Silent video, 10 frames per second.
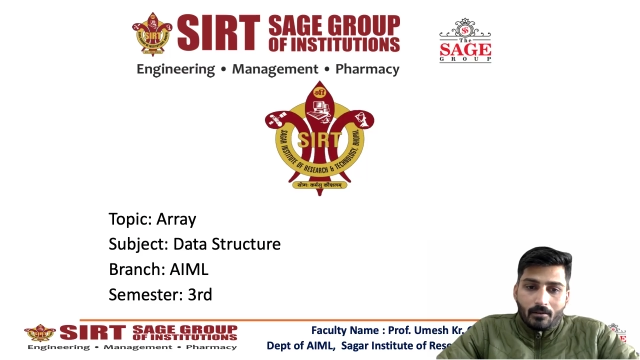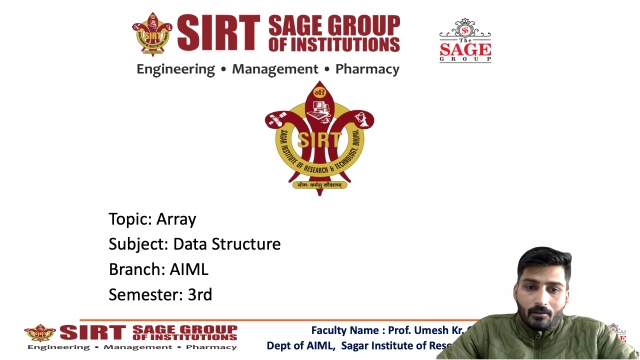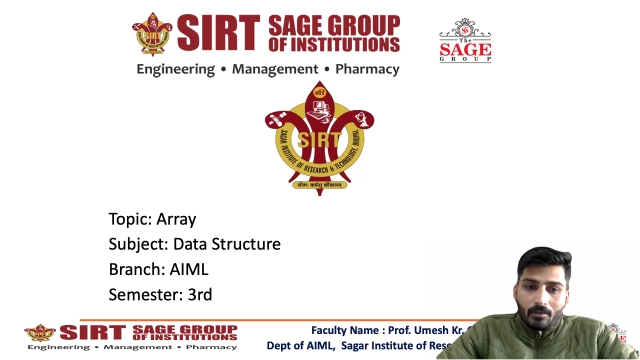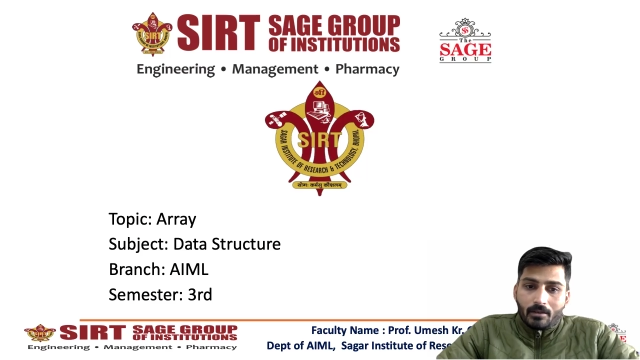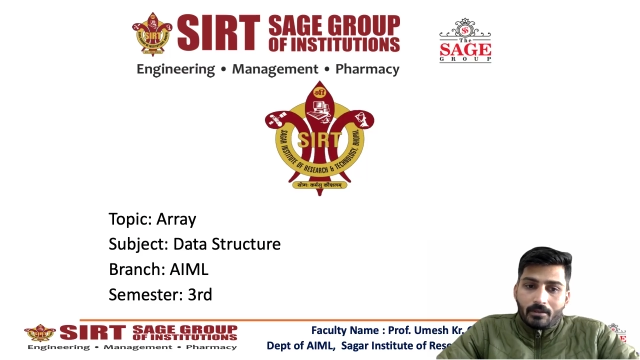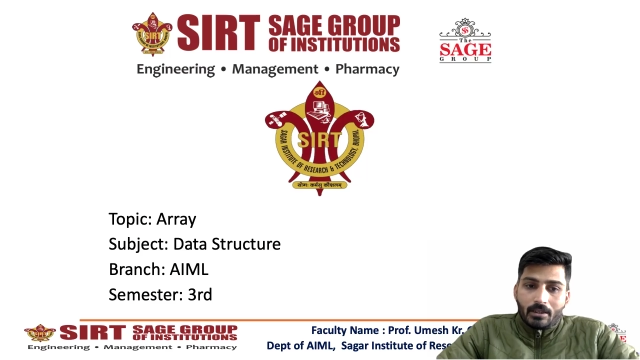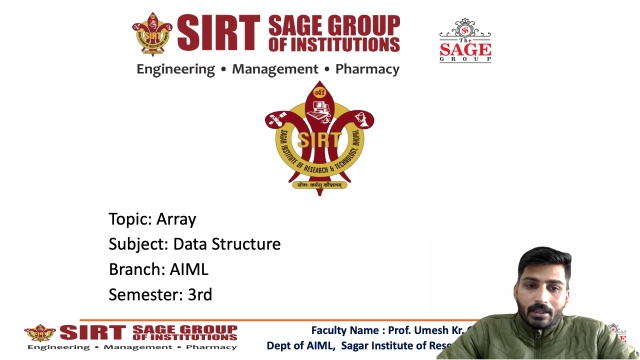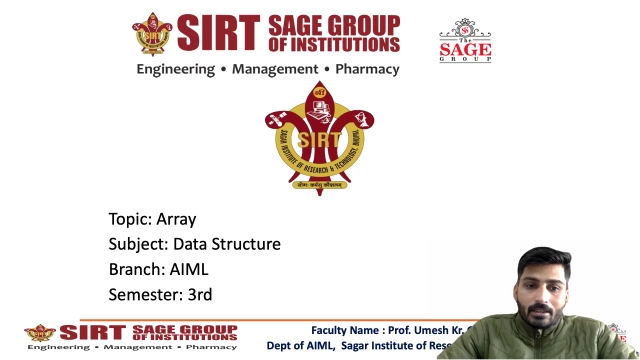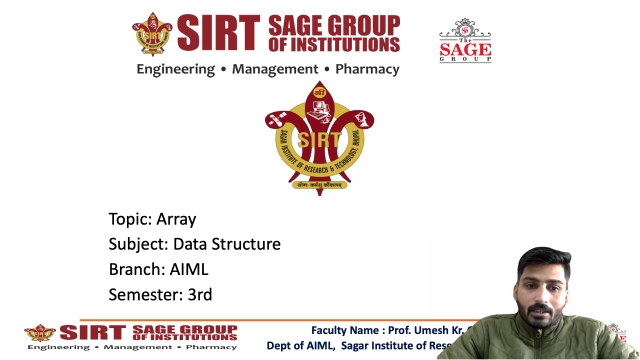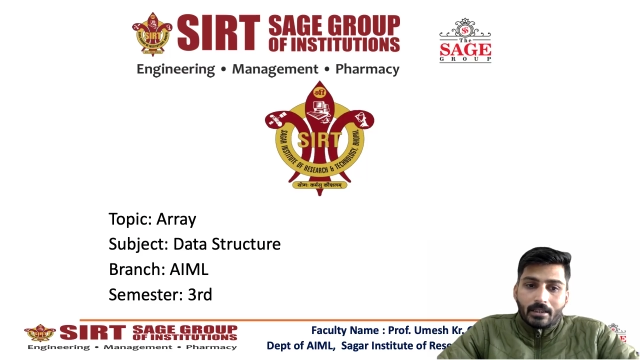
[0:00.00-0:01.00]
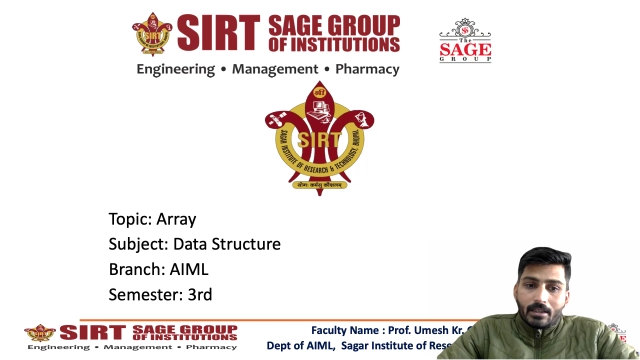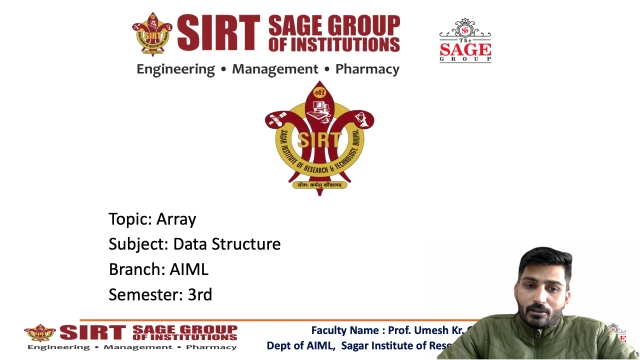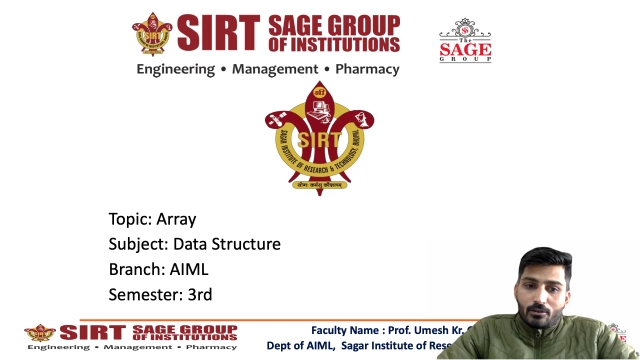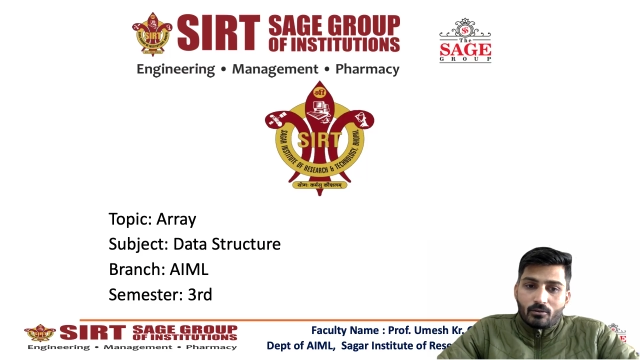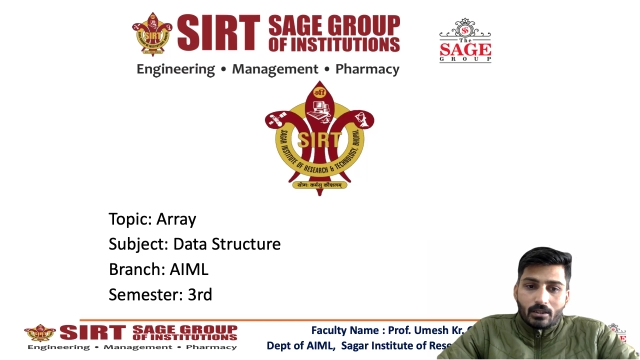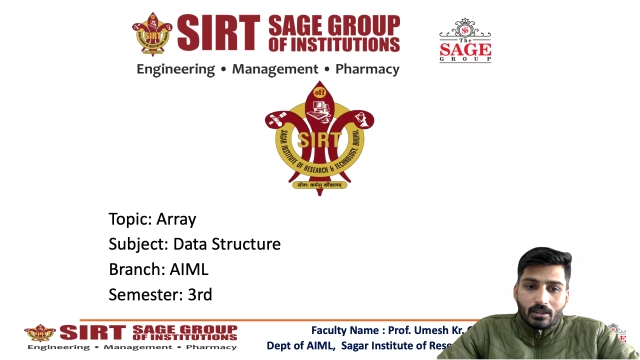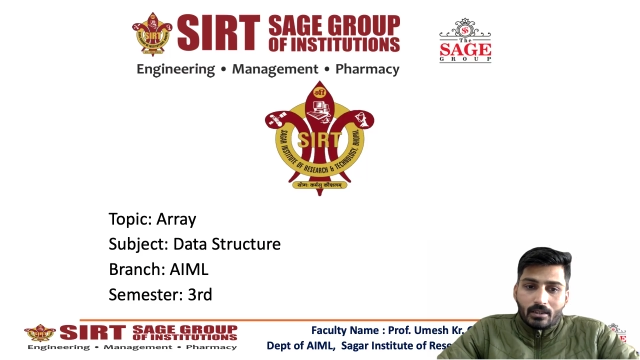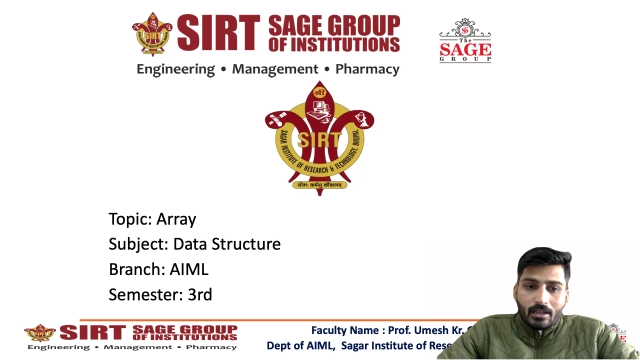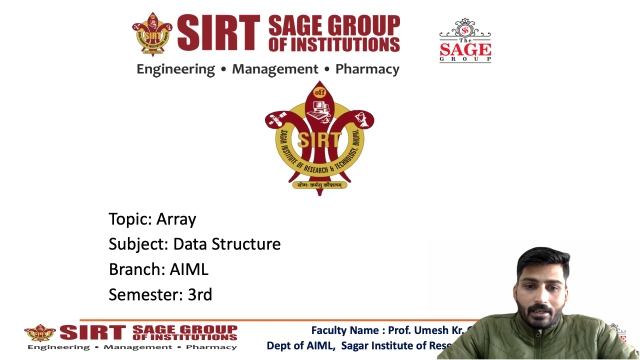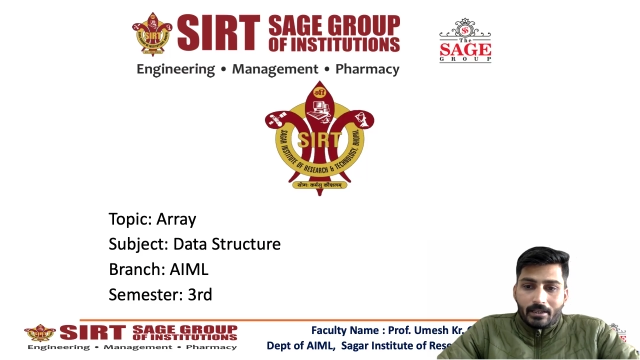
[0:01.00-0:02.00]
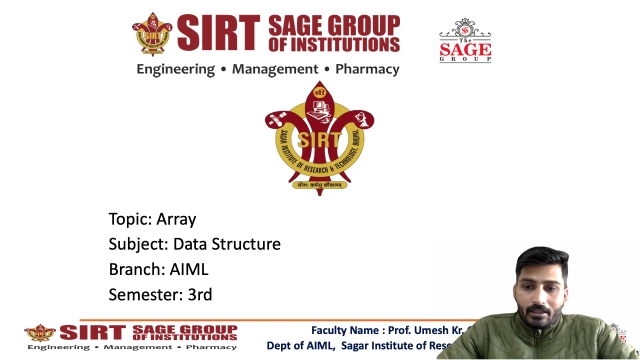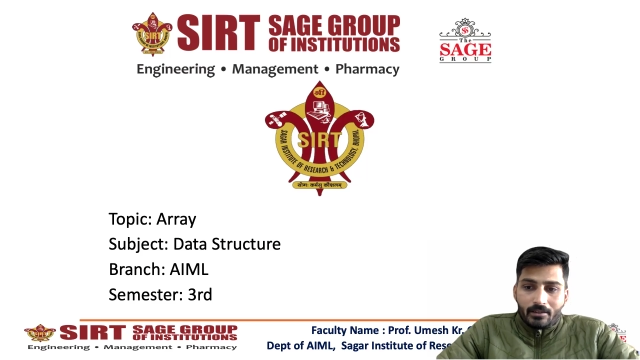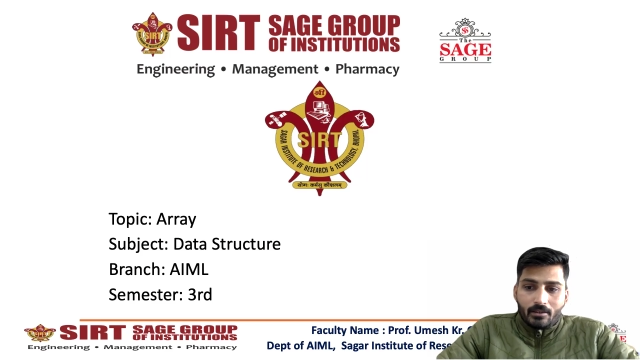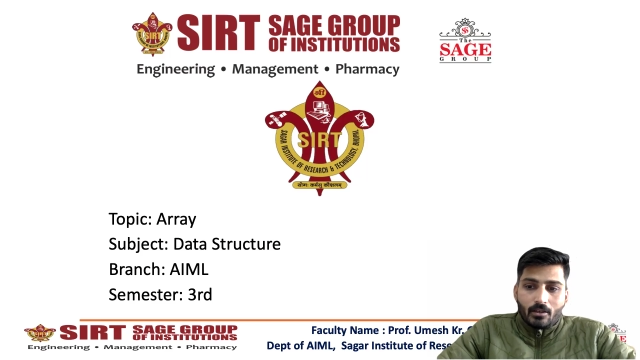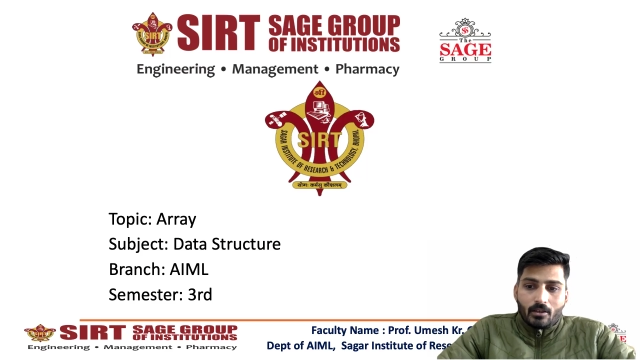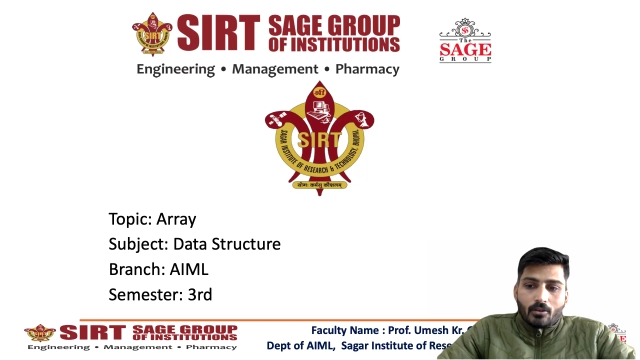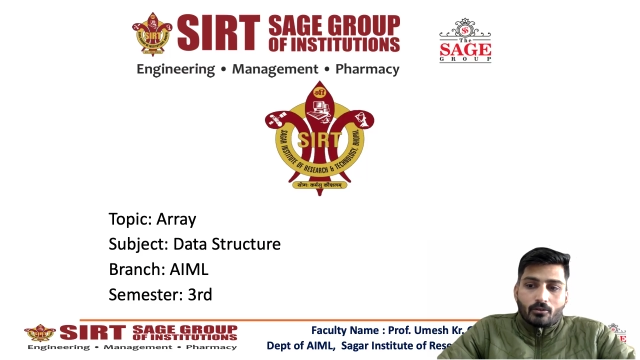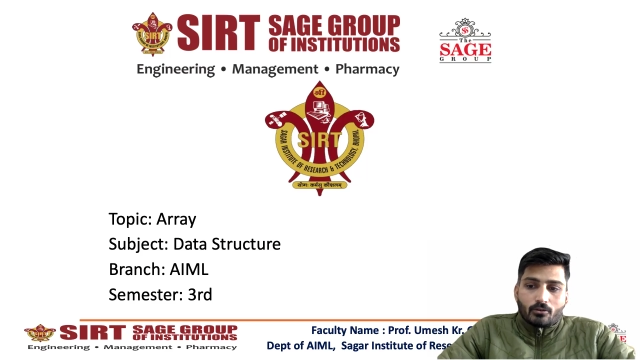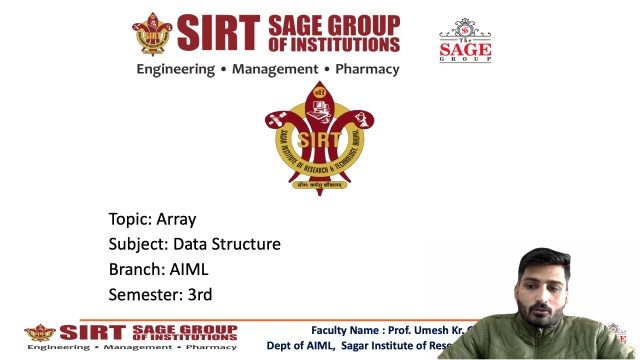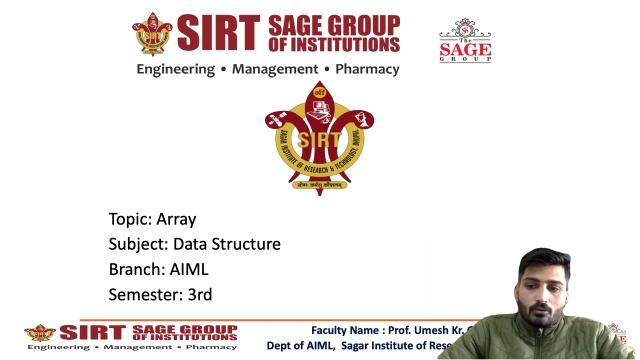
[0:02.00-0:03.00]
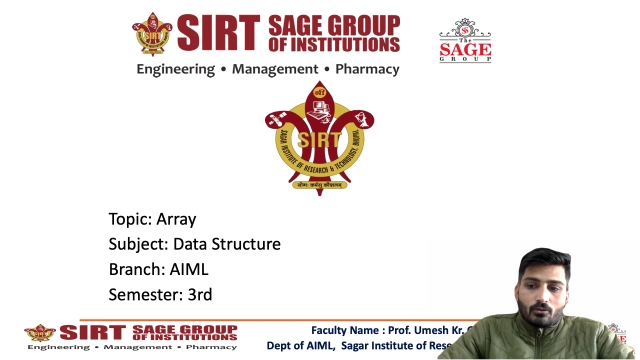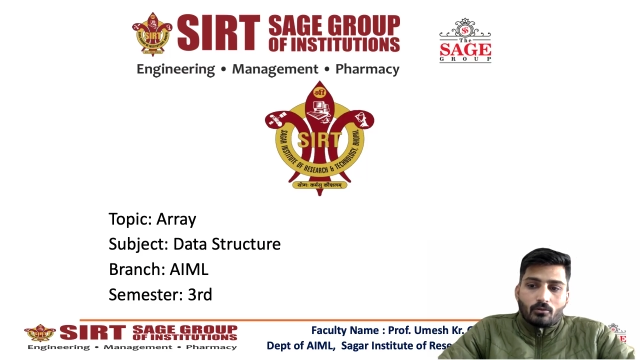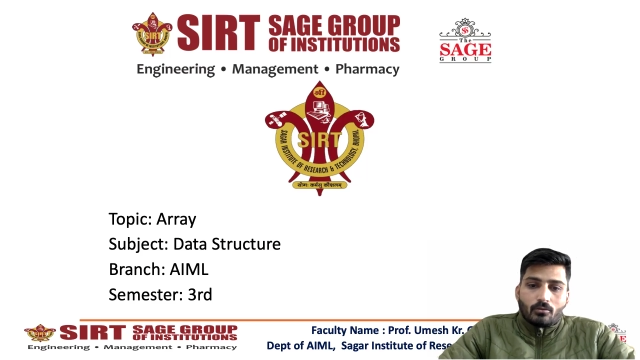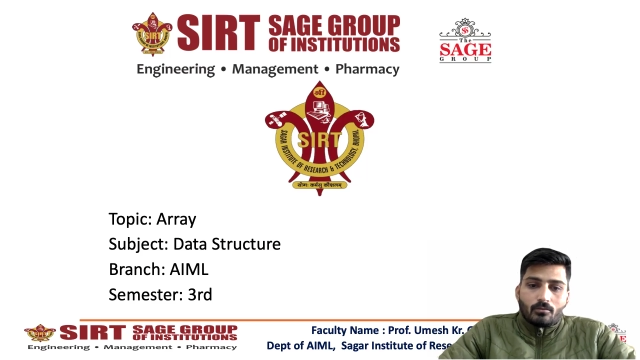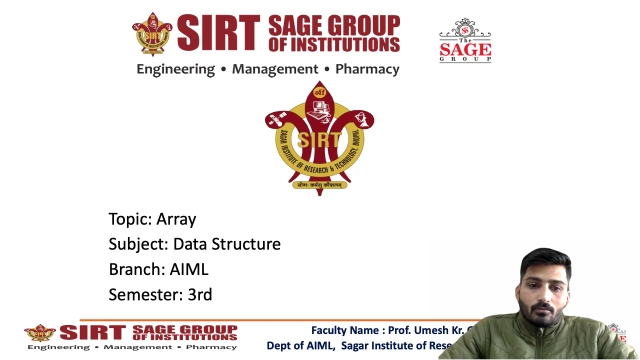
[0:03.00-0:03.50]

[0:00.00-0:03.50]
where we can data store in the array. So